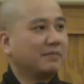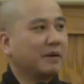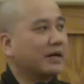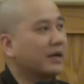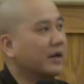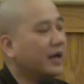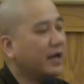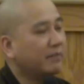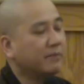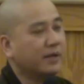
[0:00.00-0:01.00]
by the,
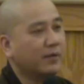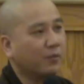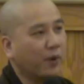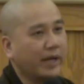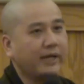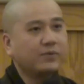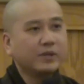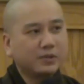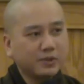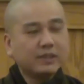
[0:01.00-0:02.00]
by the way
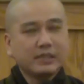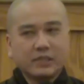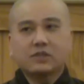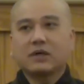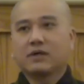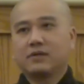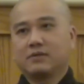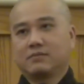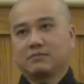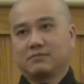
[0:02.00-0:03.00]
we treat each
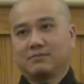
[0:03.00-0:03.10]
other.